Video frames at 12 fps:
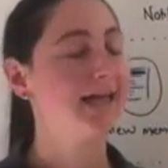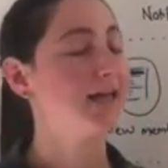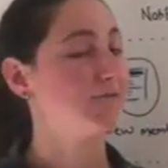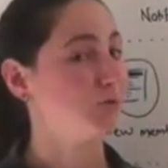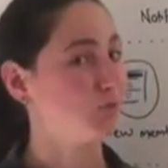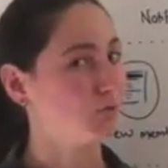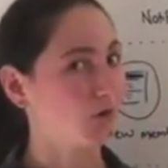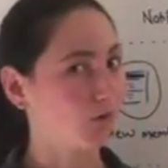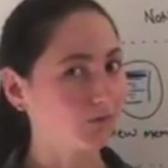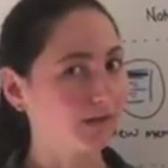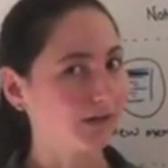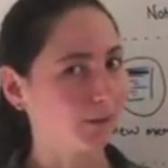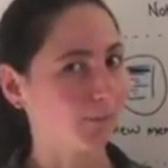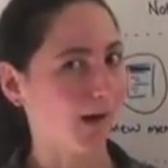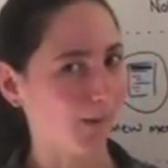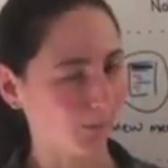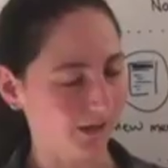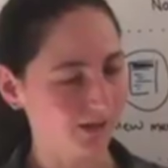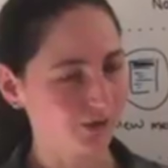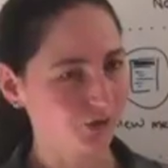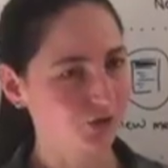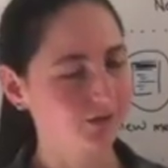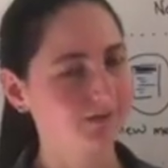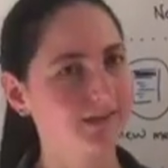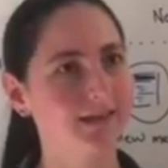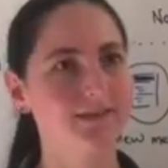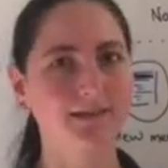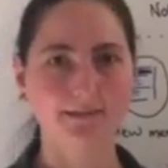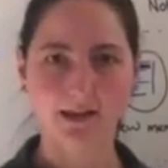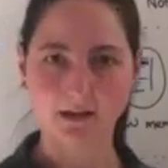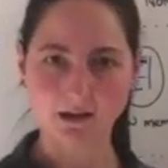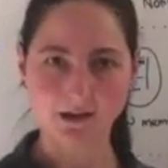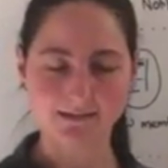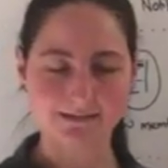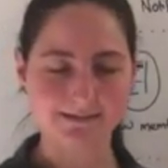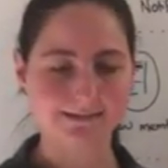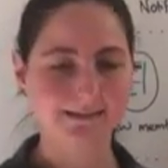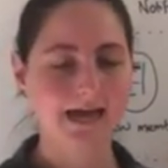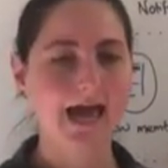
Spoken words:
If you don't hit publish, then they can't.